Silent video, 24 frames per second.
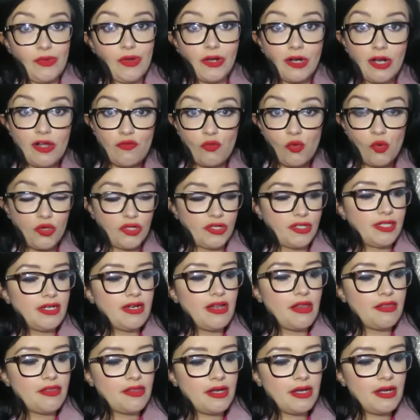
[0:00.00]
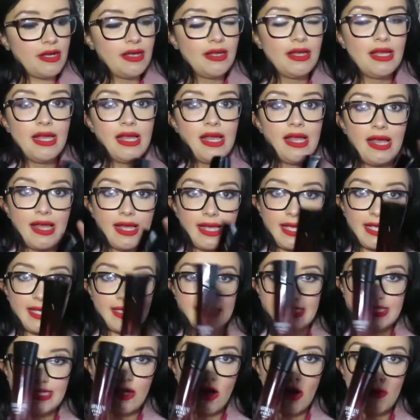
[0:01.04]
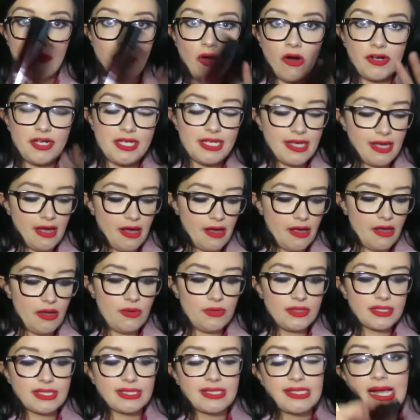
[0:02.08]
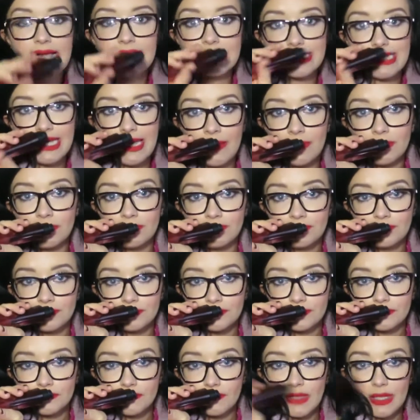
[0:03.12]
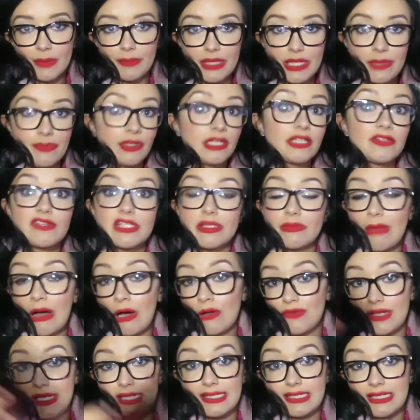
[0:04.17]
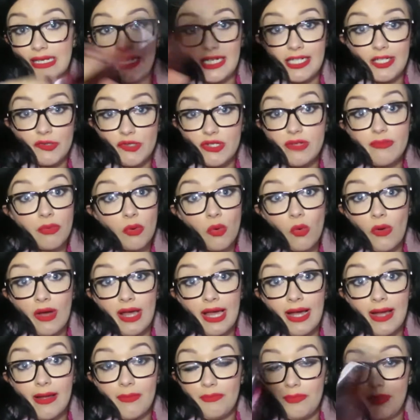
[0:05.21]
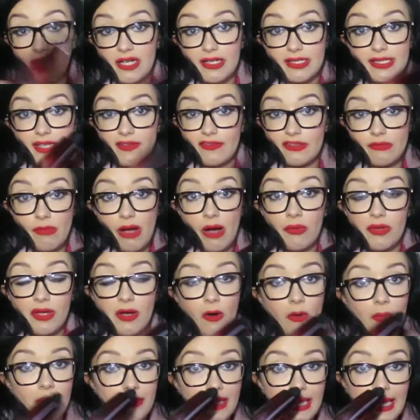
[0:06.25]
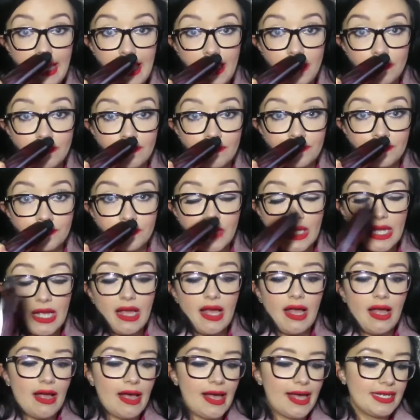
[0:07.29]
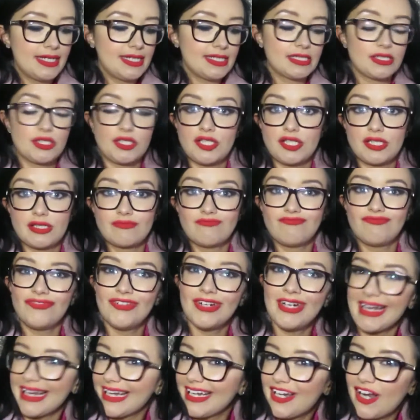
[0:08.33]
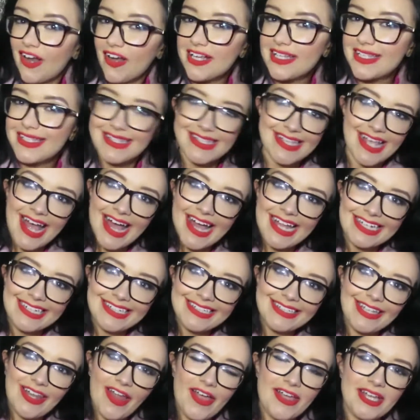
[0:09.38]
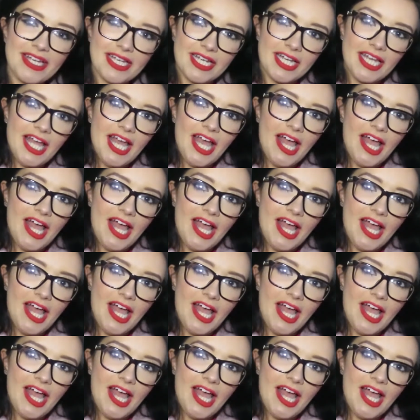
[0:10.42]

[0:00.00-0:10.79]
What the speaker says: one and I've ordered another. It's the Armani Code Satin. People have smelt this and literally bought it because they've smelt it on me, and it's just really nice scent, like